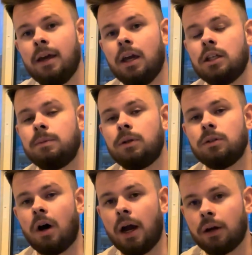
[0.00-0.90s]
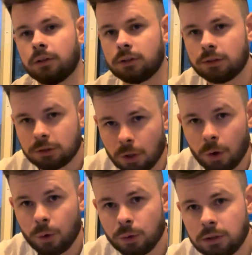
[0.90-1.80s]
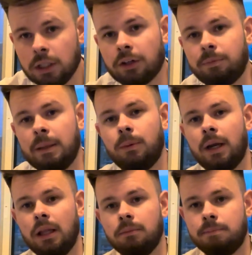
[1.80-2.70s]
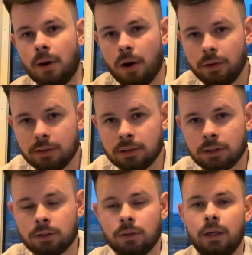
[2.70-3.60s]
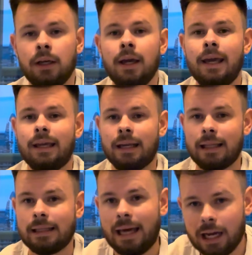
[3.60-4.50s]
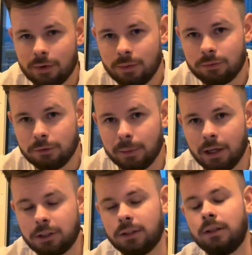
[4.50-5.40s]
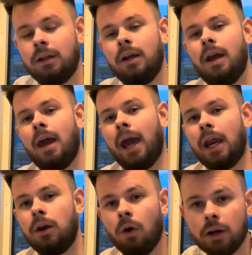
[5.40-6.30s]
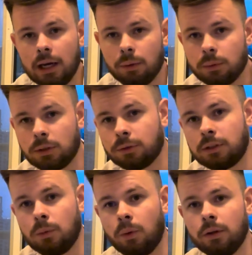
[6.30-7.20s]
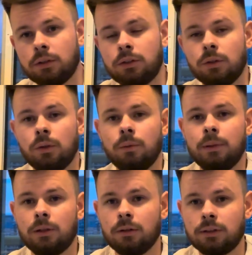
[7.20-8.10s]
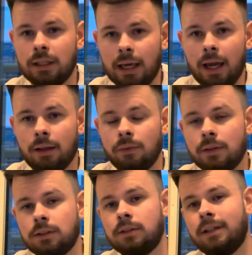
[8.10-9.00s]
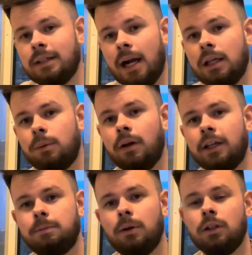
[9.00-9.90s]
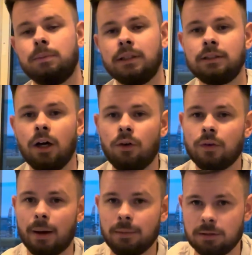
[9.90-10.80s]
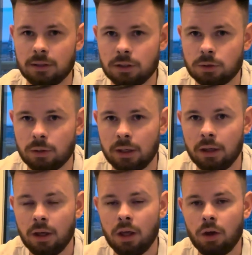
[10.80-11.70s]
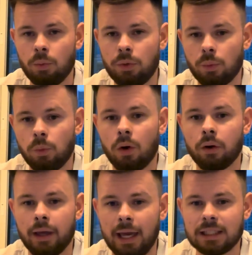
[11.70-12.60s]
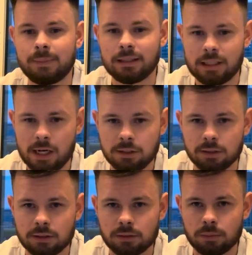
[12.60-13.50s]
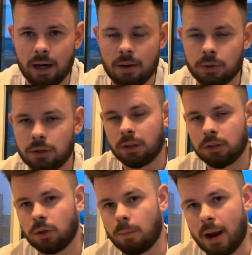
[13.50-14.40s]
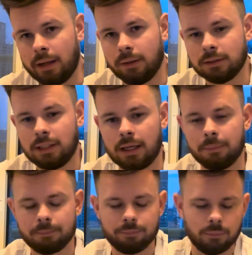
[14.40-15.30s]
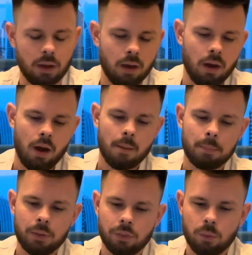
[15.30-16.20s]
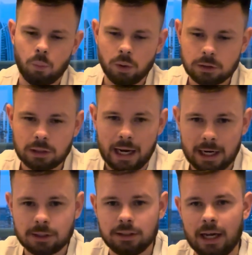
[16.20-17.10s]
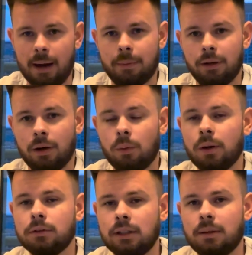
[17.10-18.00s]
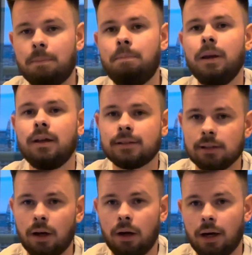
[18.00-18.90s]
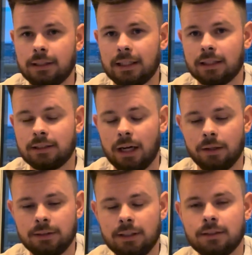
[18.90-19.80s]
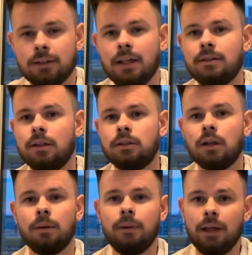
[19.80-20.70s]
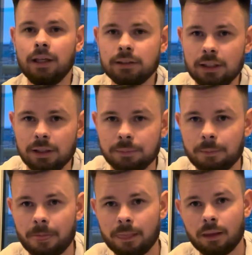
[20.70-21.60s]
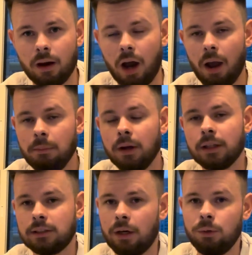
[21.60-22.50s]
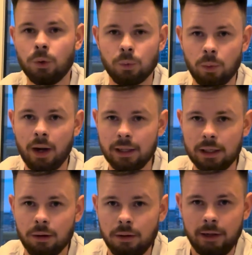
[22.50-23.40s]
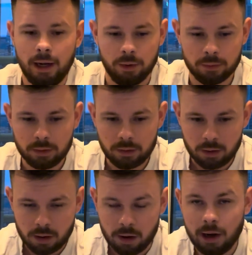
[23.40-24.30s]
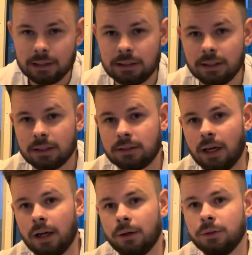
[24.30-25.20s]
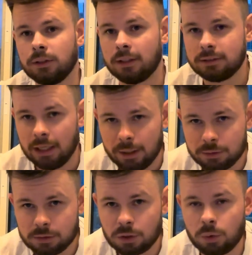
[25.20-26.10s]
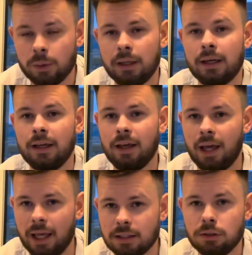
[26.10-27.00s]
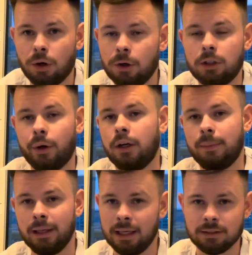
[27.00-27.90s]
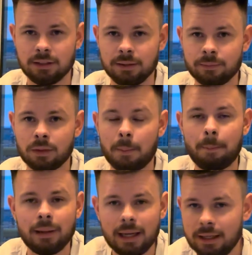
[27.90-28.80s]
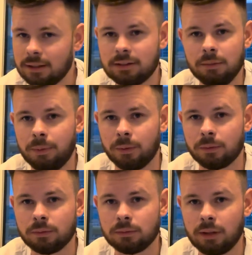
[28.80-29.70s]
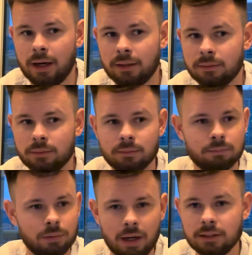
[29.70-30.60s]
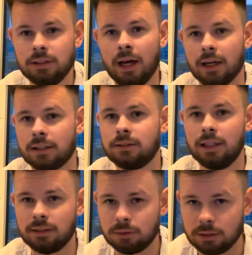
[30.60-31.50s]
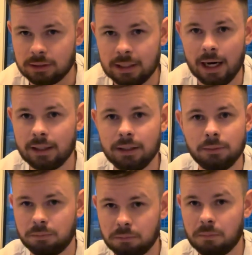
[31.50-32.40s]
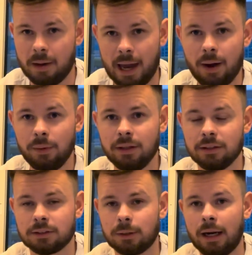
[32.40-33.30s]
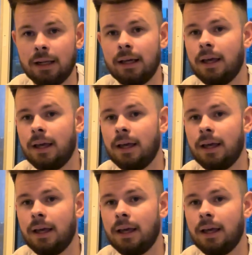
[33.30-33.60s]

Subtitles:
is because I got so sick of people getting burned in this industry, getting lack of information, and not getting the results they wanted to because again, this is exactly what I experienced myself coming to this industry with the wrong expectations, right? Which to talk about here in a second. But what's actually happening, and what I would say the biggest lie in high ticket sales is that it's going to be easy. I'm going to tell you right here and now, high ticket sales as a career is not going to be easy. Plain and simple, right? Brass tacks, that is exactly how it is, right?